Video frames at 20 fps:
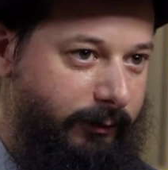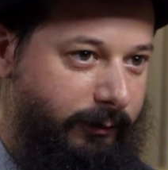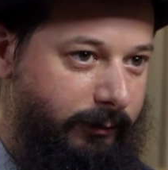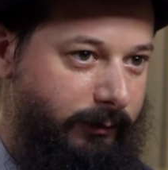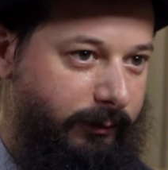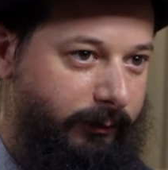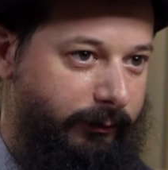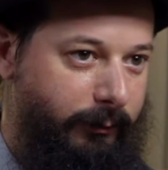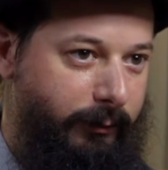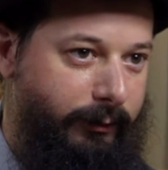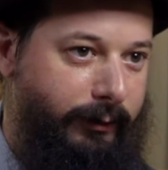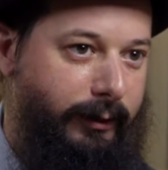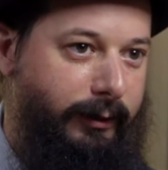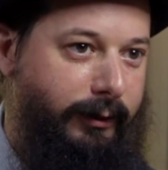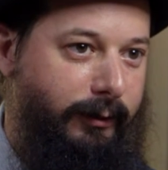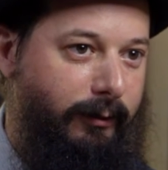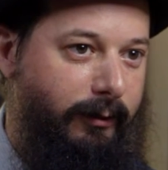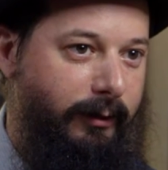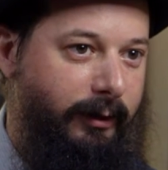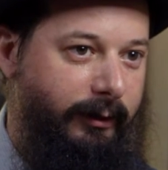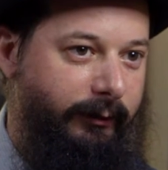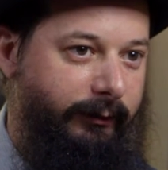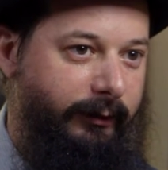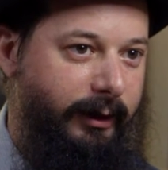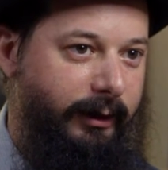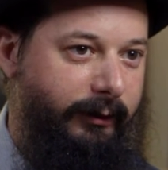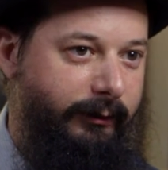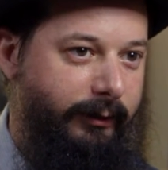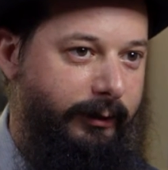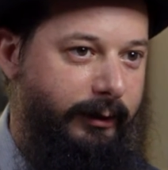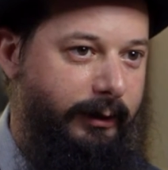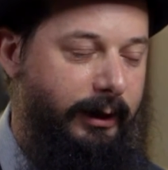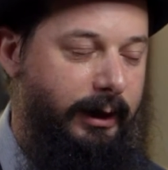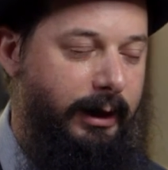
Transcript: tools within the organization.